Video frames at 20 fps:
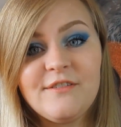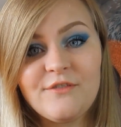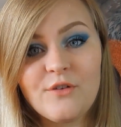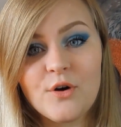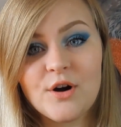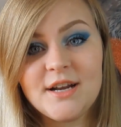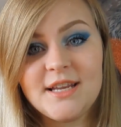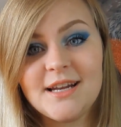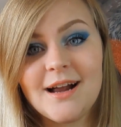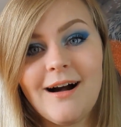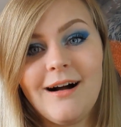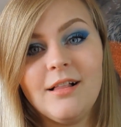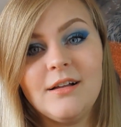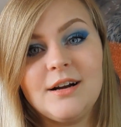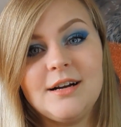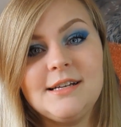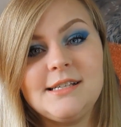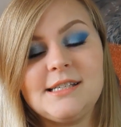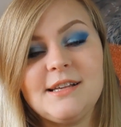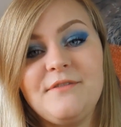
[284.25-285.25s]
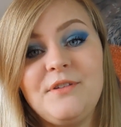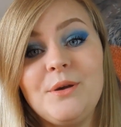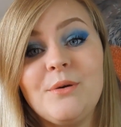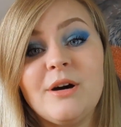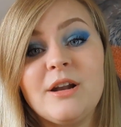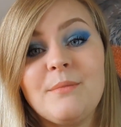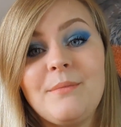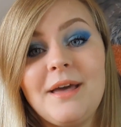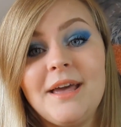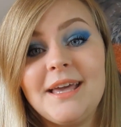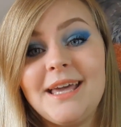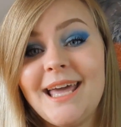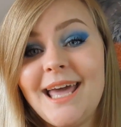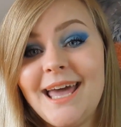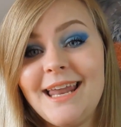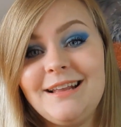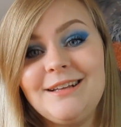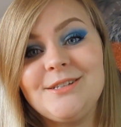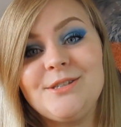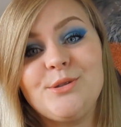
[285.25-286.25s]
$40 if you want to make
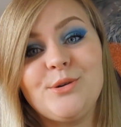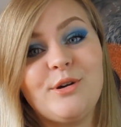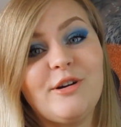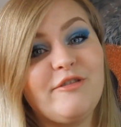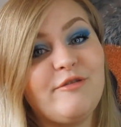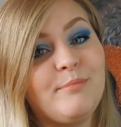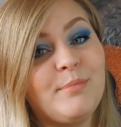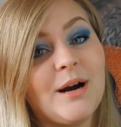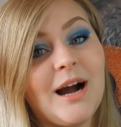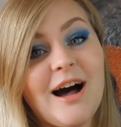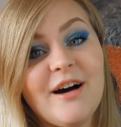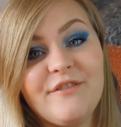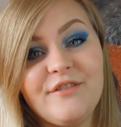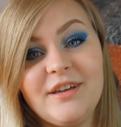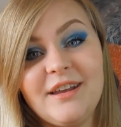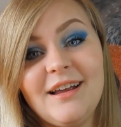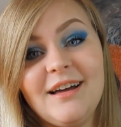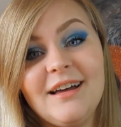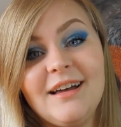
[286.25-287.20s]
any sort of profit